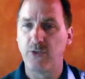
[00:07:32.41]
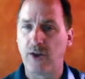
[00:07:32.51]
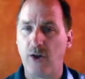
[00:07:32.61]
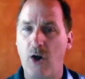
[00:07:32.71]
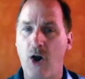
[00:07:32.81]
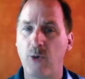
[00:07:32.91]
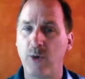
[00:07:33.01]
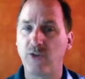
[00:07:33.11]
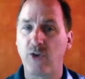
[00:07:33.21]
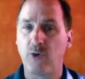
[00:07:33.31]
that it
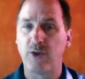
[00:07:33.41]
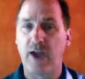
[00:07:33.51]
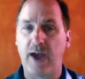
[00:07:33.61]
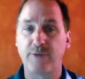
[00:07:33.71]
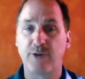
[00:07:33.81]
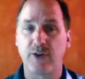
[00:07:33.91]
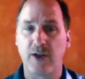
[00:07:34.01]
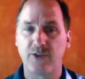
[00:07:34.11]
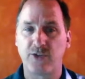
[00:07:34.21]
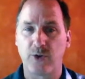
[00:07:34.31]
always only ever
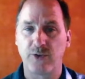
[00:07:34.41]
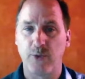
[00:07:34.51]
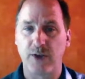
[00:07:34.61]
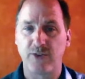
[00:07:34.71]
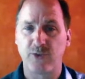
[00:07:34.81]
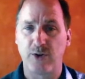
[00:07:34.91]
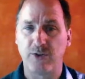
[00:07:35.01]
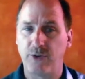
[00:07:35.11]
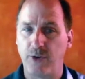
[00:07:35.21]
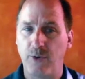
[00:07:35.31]
does source 1 and
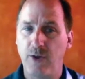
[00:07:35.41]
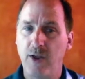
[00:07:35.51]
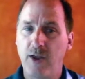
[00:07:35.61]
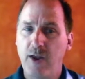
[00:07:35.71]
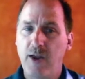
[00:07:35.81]
source 2.